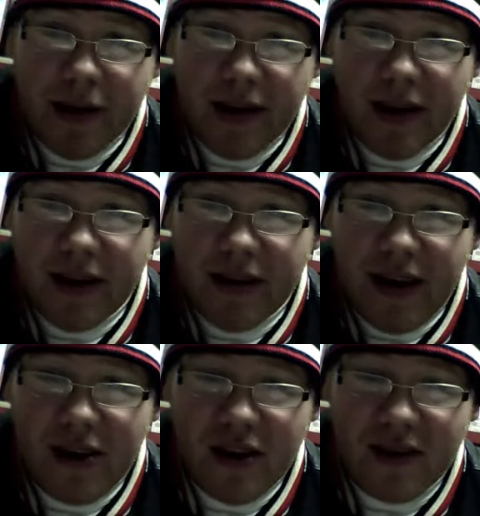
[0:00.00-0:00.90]
Canuck
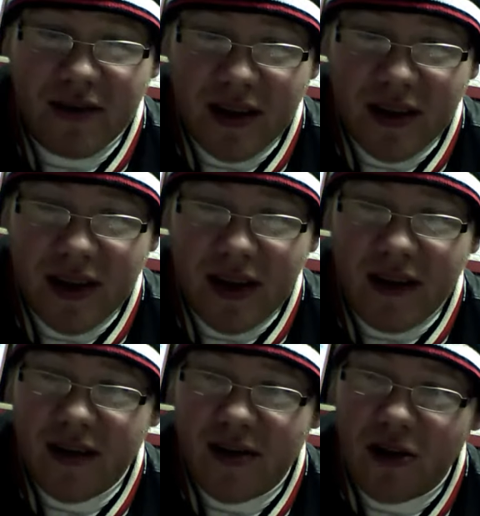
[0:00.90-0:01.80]
Nation.
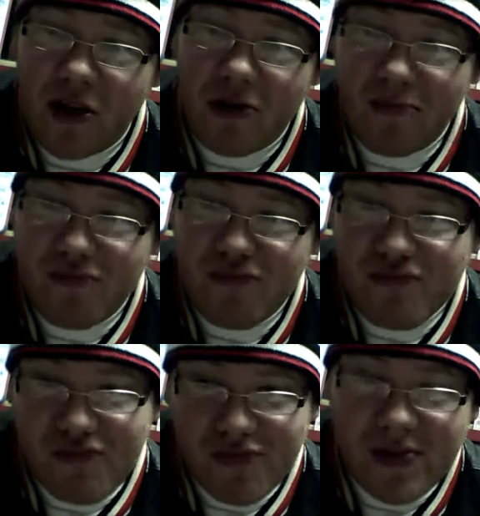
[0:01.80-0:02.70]
So,
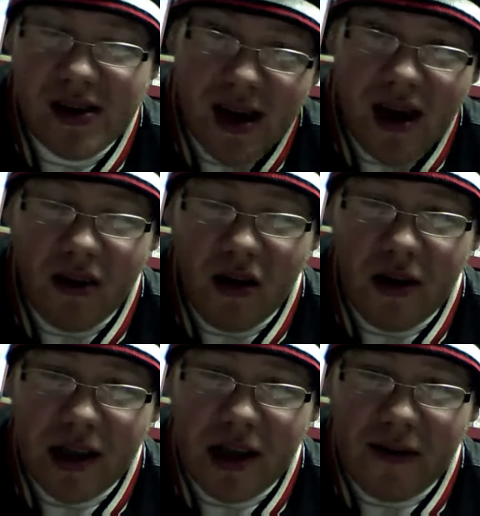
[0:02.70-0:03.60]
for all you
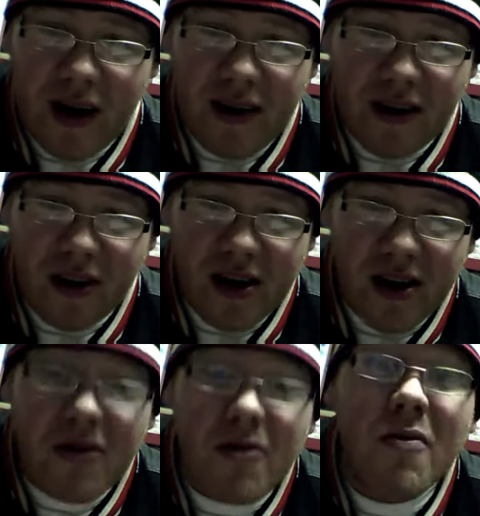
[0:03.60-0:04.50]
Canuck fans out there,
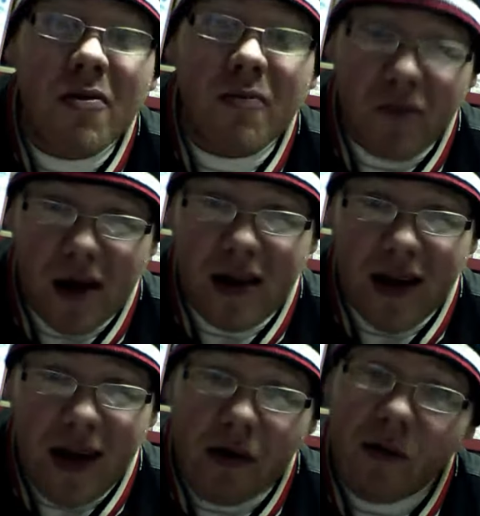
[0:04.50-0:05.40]

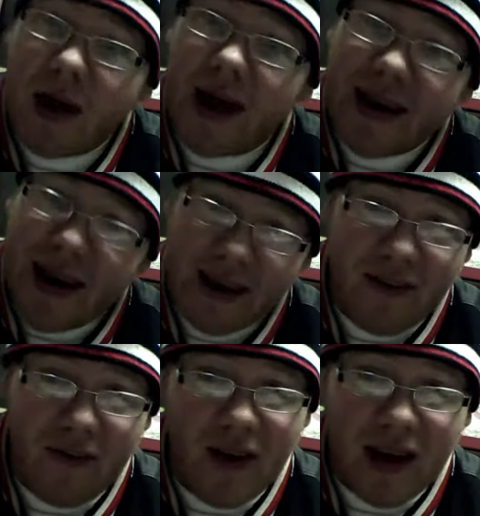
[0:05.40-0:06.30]
Monday, we're gonna kick
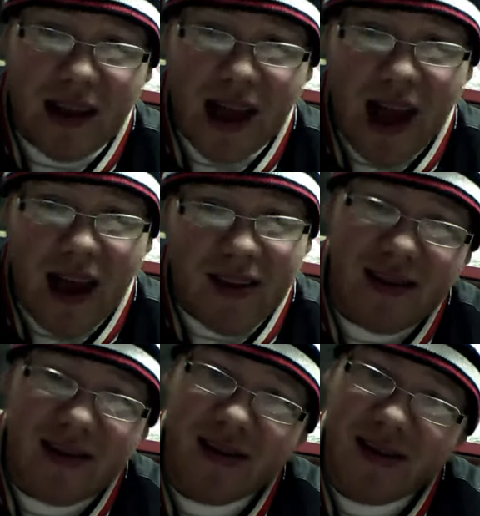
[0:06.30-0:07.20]
some fucking ass
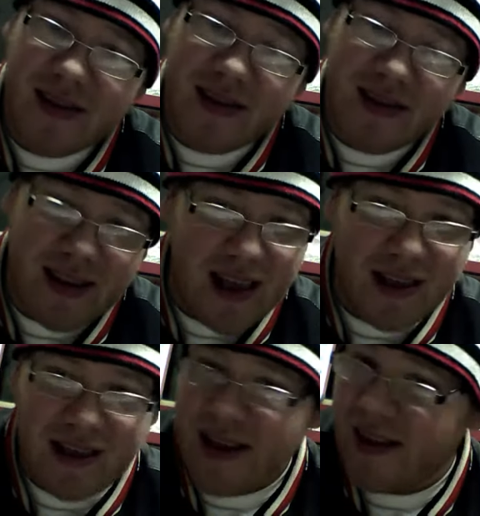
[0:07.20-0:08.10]
against
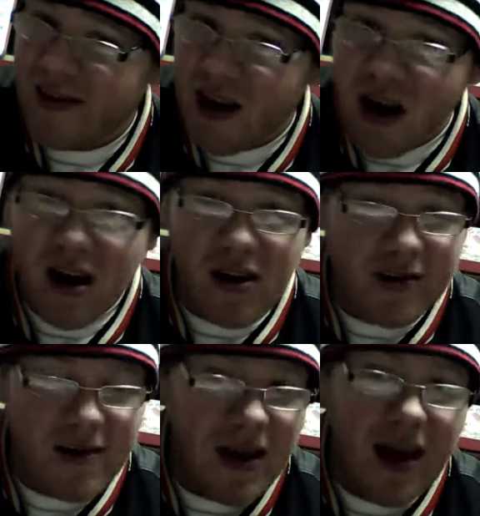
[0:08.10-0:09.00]
the Stars,
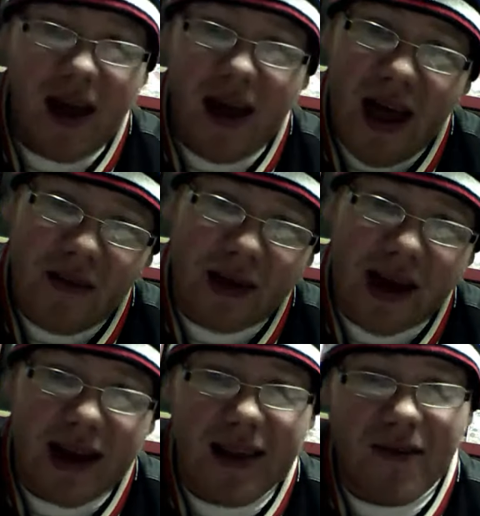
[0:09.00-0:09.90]
and we're gonna
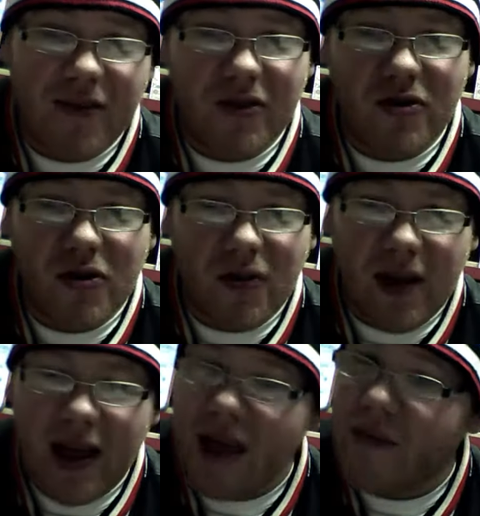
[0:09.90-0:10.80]
get some,
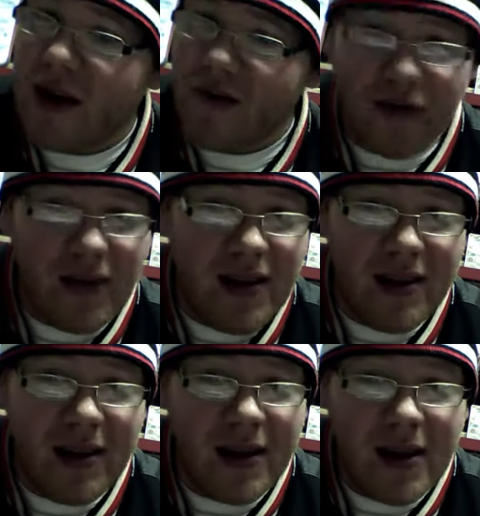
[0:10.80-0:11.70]
and we got
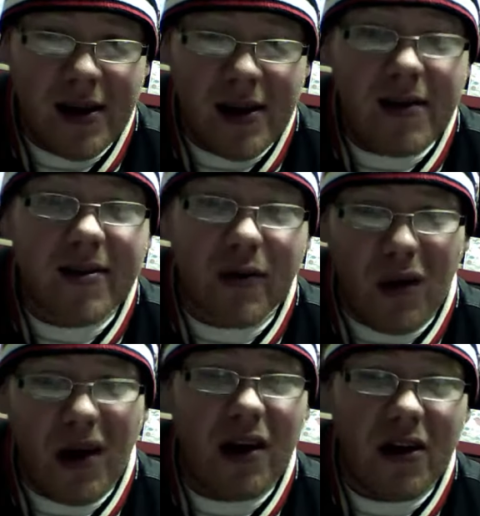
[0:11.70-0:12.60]
Finn
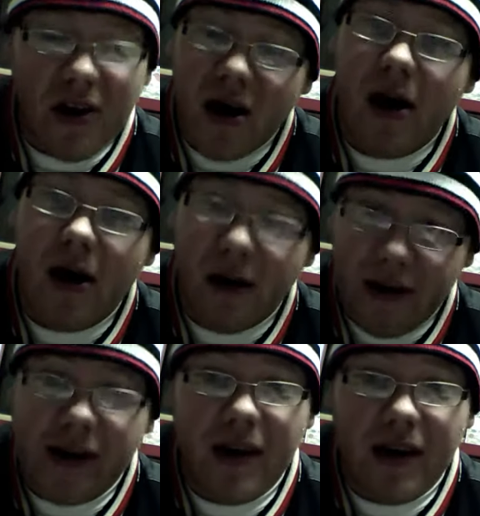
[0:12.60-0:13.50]
squared in the
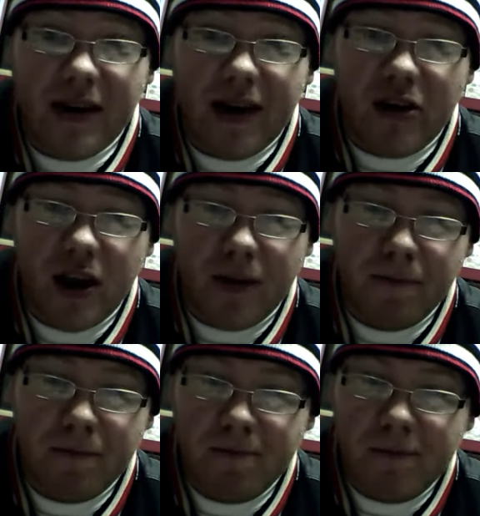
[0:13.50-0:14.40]
Canuck Nation.
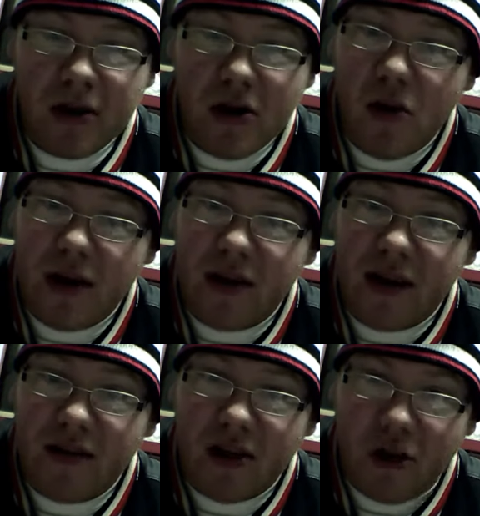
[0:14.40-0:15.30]
Go Canucks,
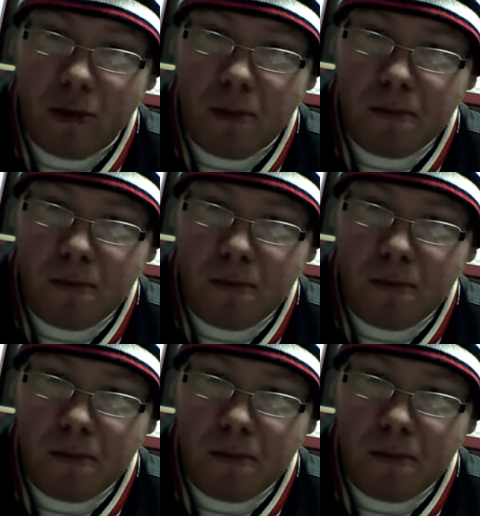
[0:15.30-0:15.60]
go.